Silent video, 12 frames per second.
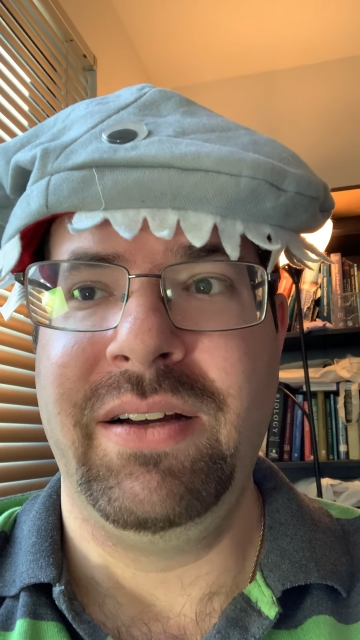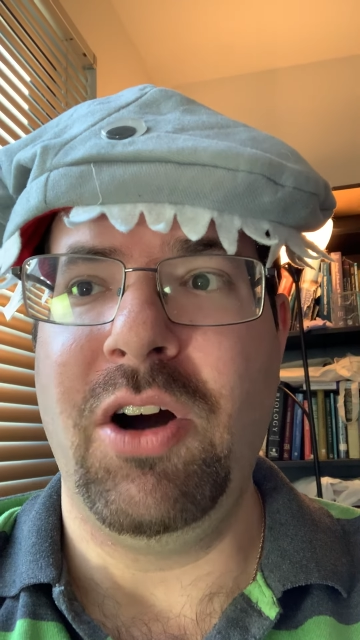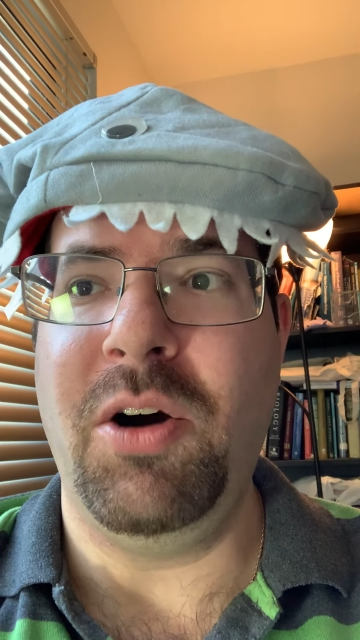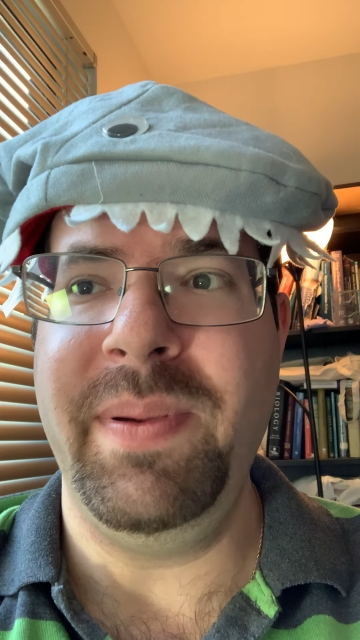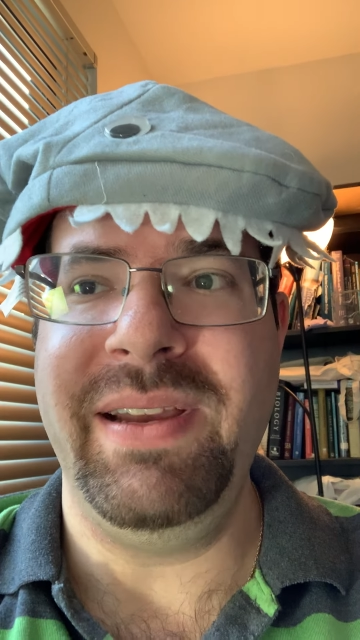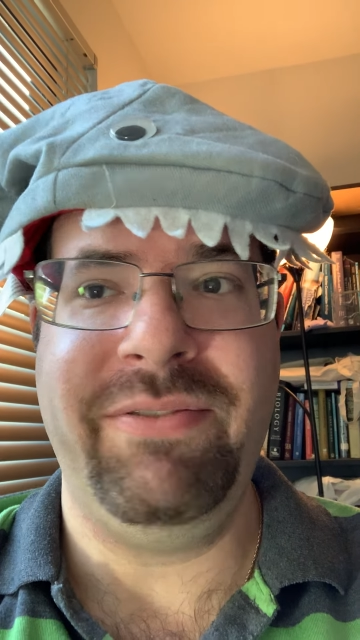
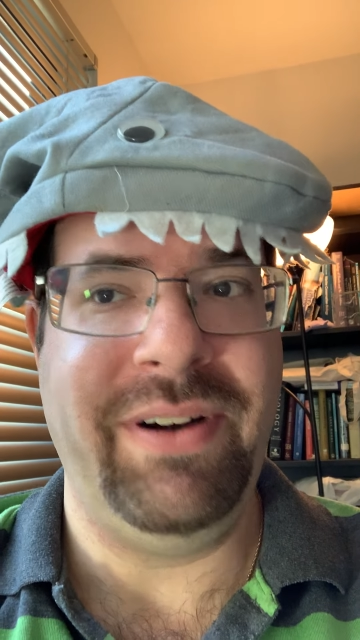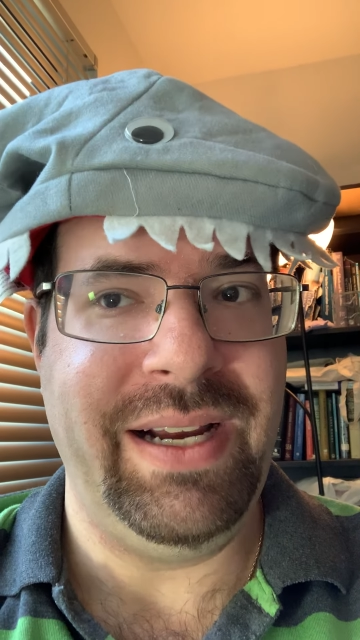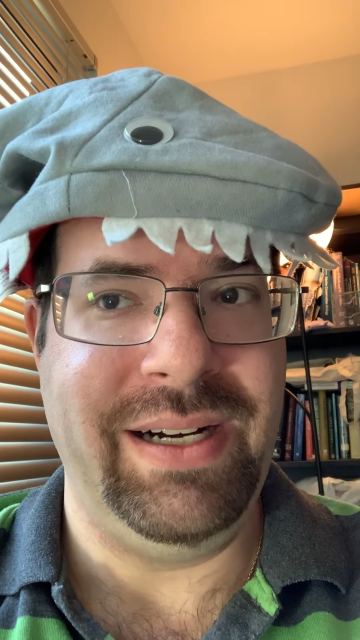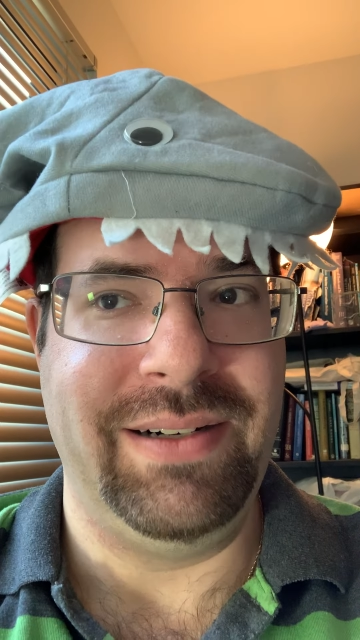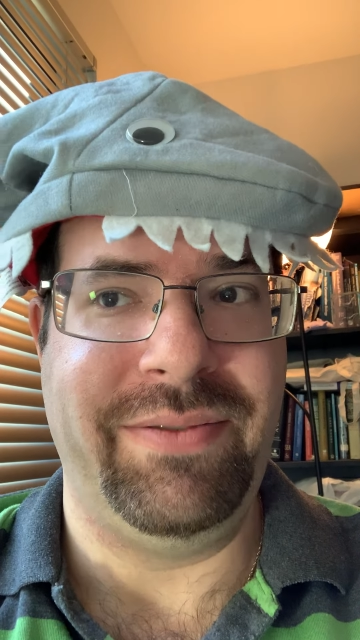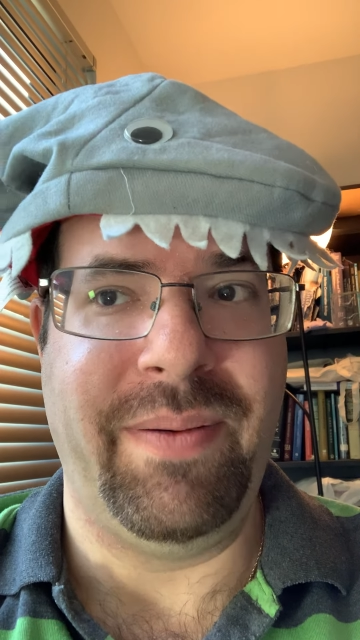gulping for
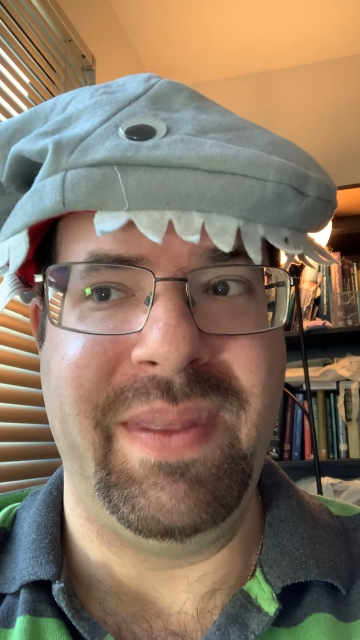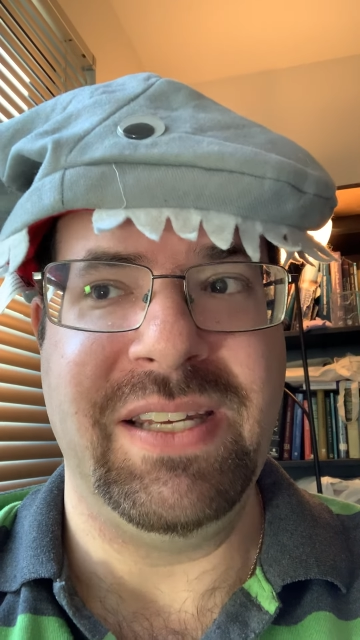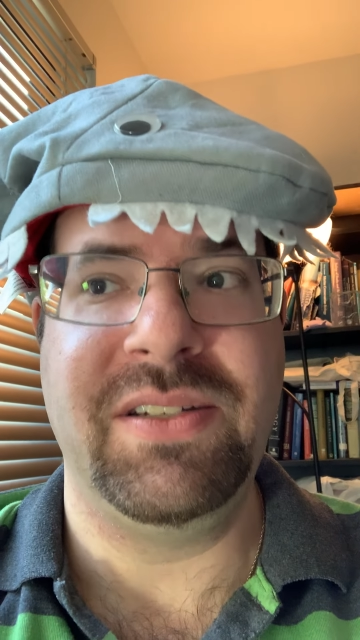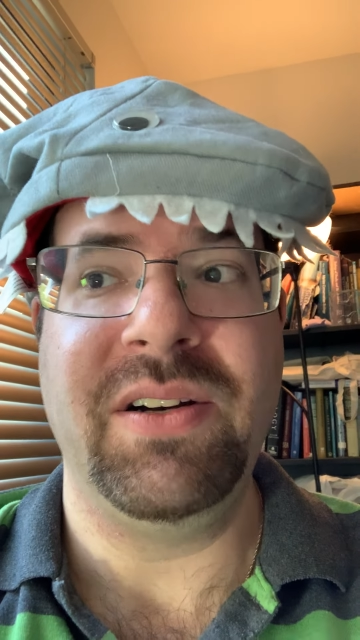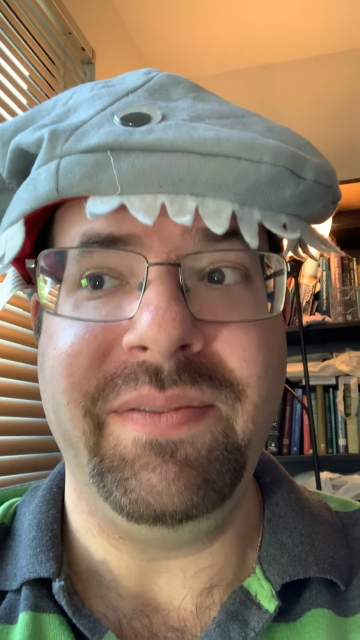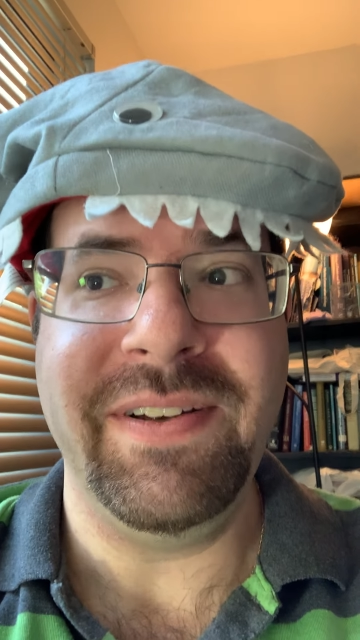air from the
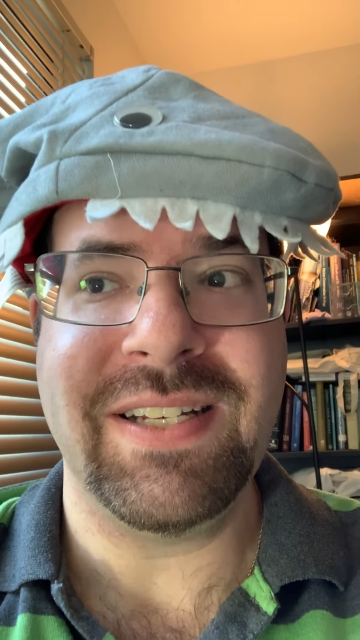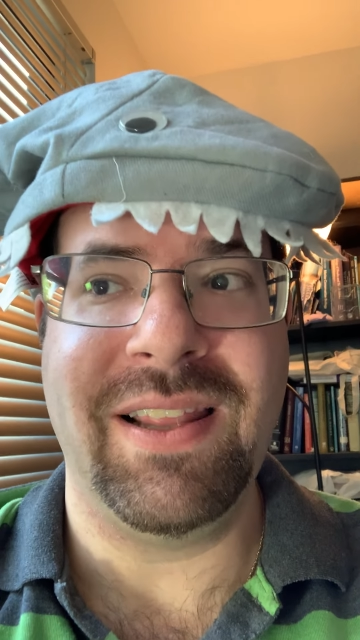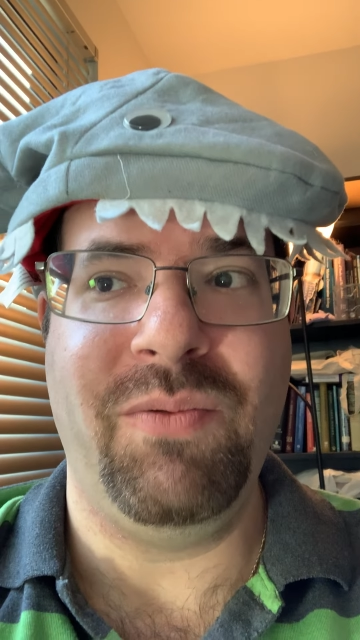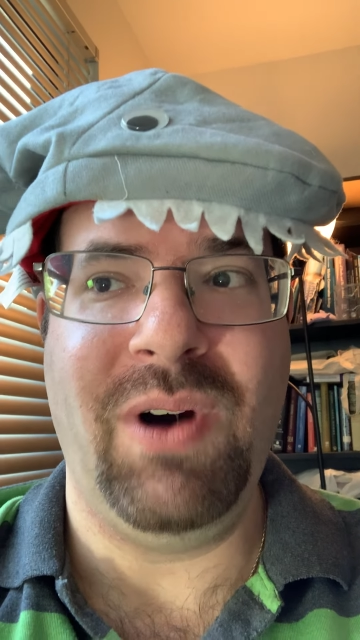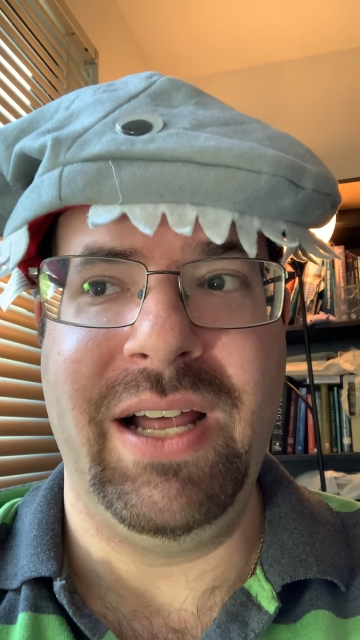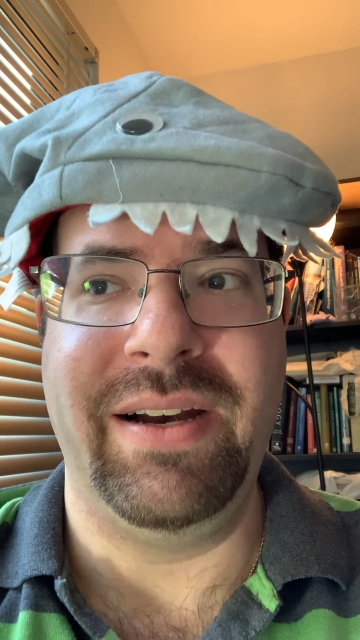surface of
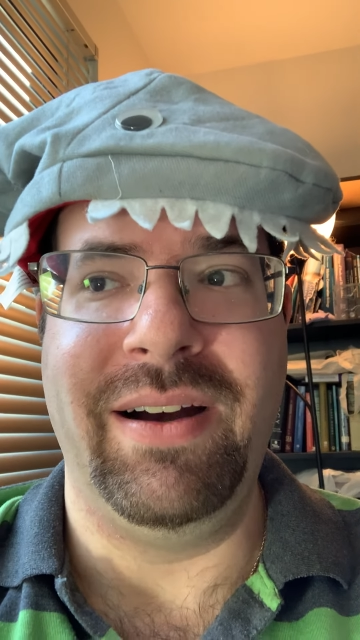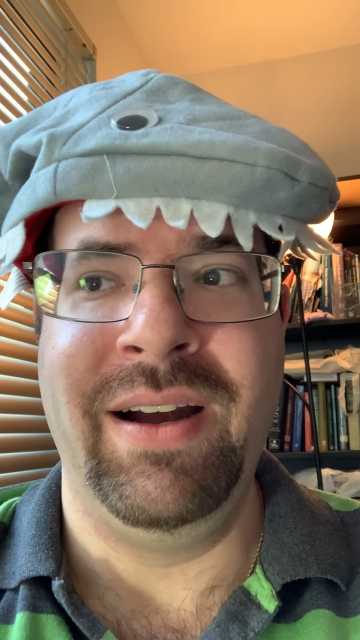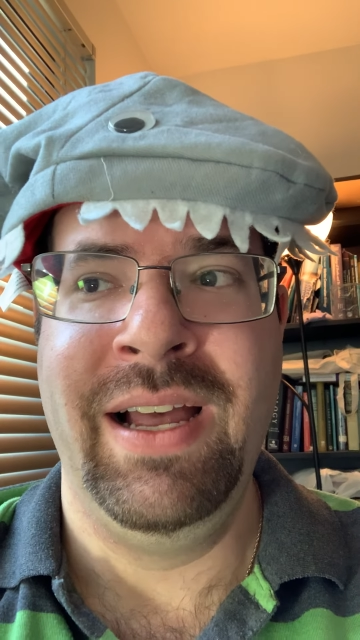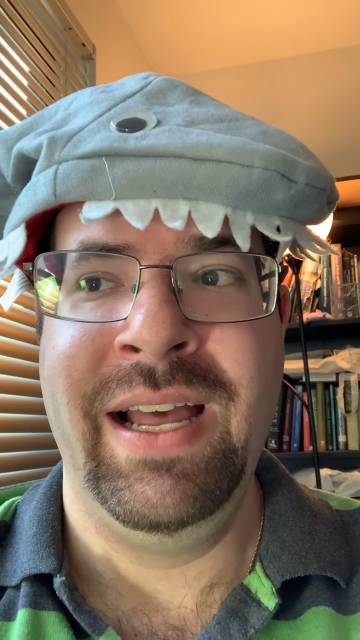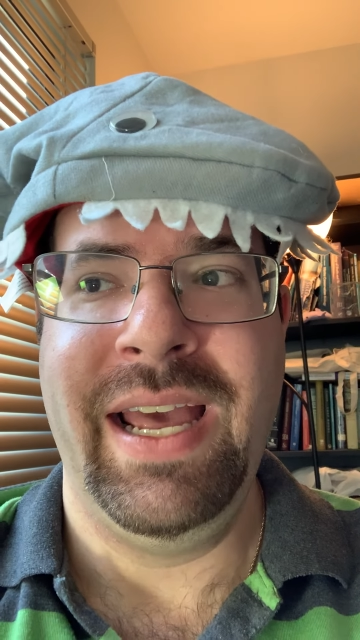the water,